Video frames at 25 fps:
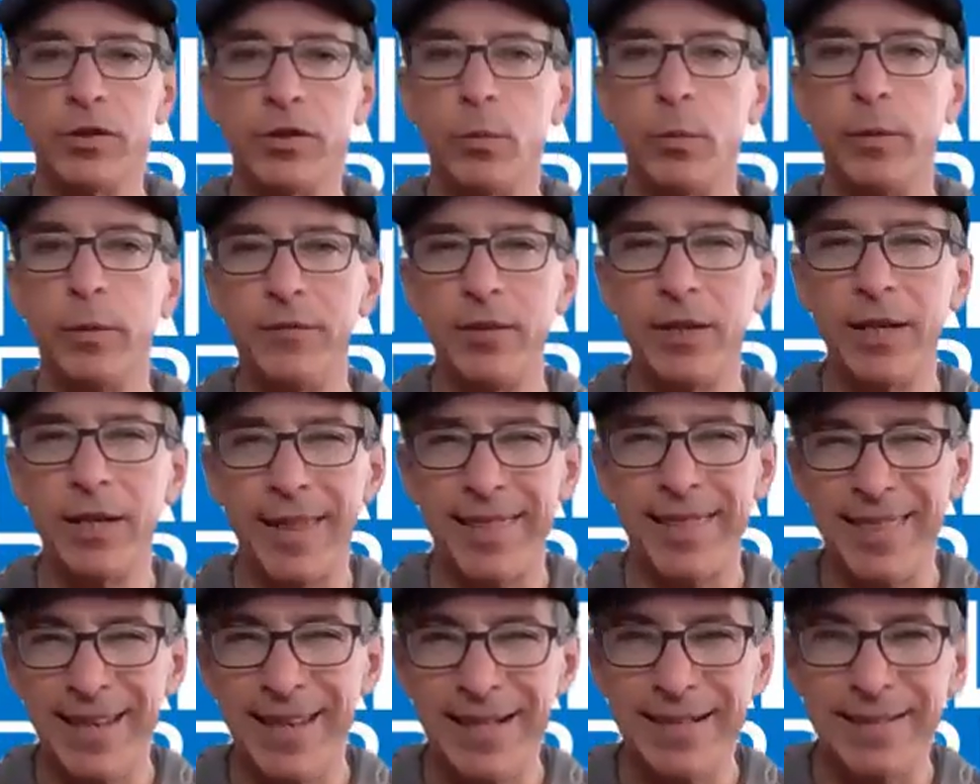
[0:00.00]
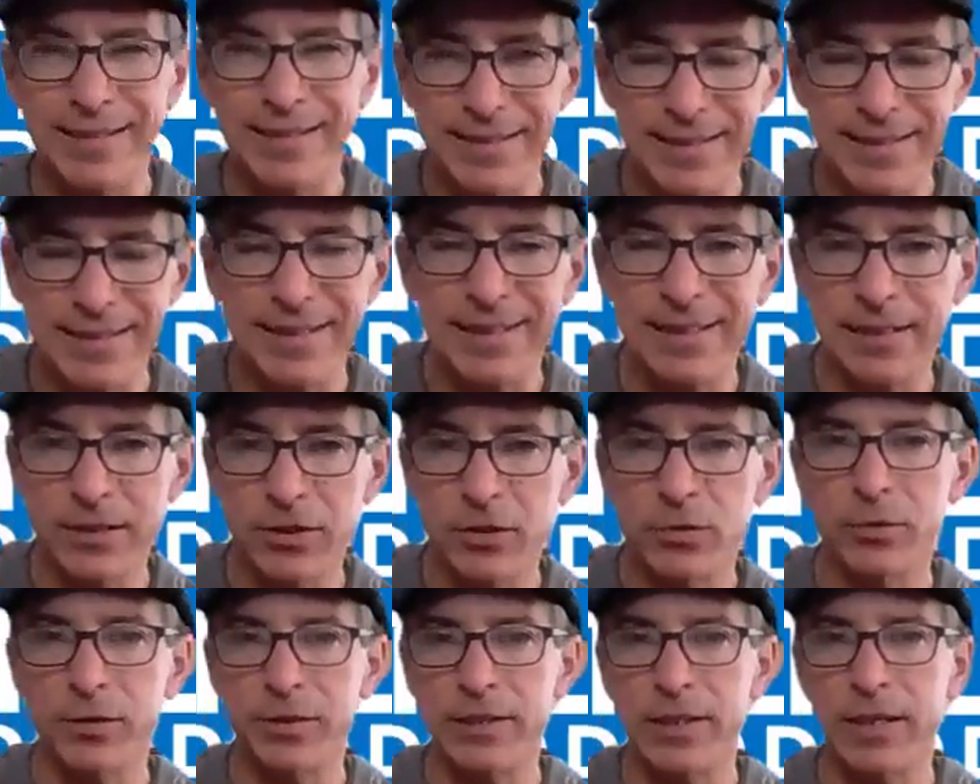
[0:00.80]
So we've done, I think,
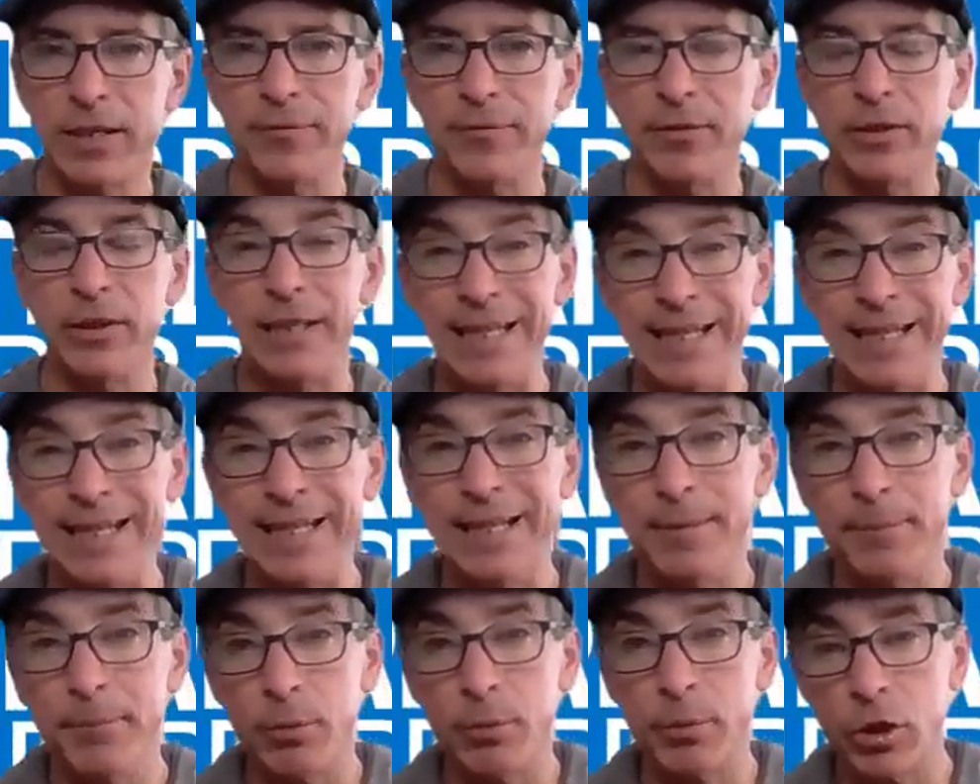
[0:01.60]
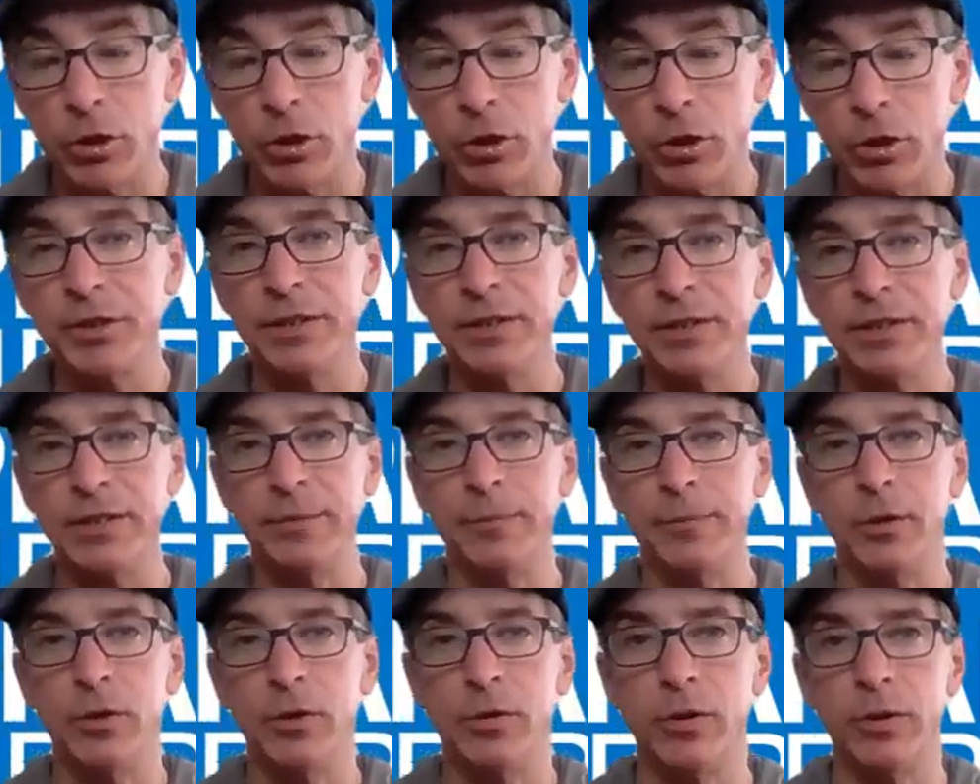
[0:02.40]
6 or 7 in-person
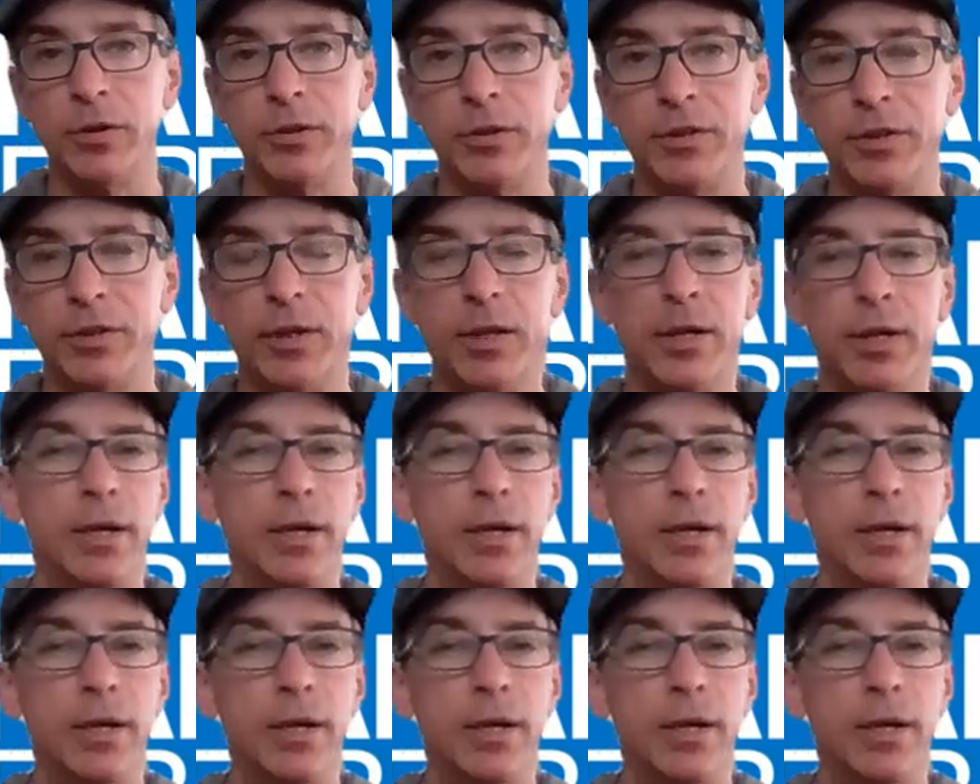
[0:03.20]
seminars,